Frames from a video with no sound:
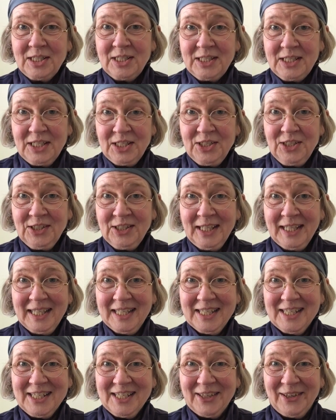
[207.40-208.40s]
Did you
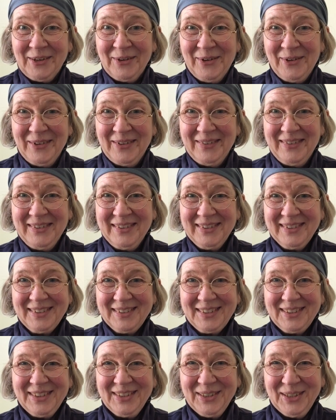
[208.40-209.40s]
think so?
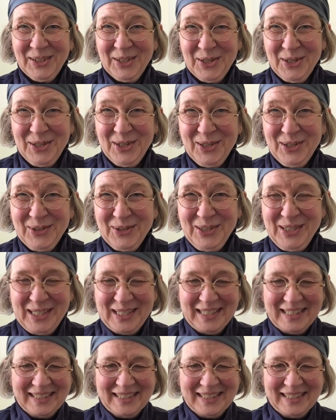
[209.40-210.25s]
Good.